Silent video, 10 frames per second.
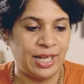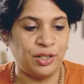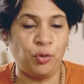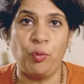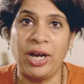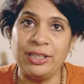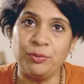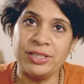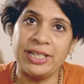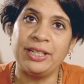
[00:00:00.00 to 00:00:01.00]
Now while it
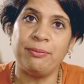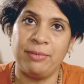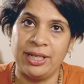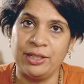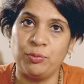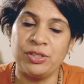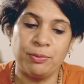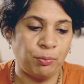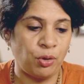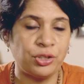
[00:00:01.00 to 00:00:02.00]
was getting made, it was
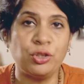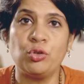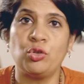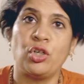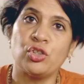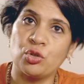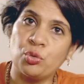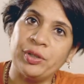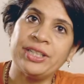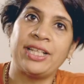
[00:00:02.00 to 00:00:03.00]
important to not
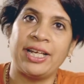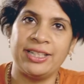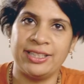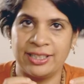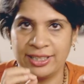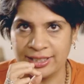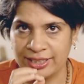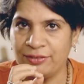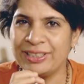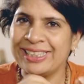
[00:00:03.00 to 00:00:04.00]
screw it tight,
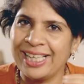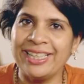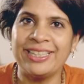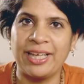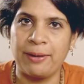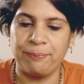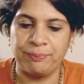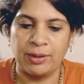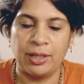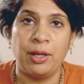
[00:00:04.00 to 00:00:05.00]
leave a slight gap.
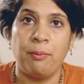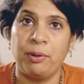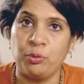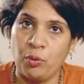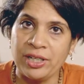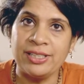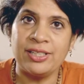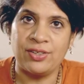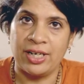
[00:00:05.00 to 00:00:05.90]
But once it's